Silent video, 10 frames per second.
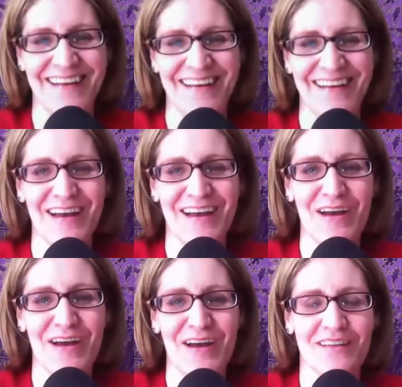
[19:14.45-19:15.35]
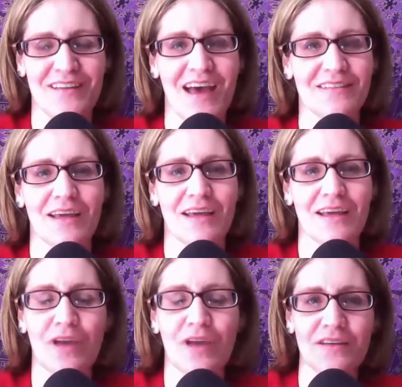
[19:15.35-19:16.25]
Fantastic. Now, do
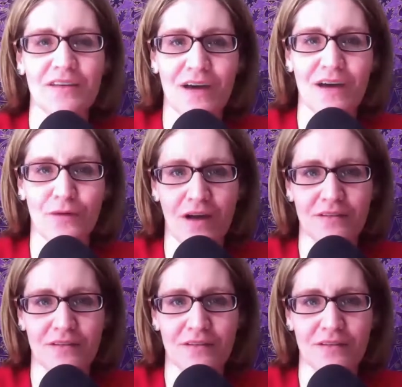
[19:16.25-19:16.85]
you have any final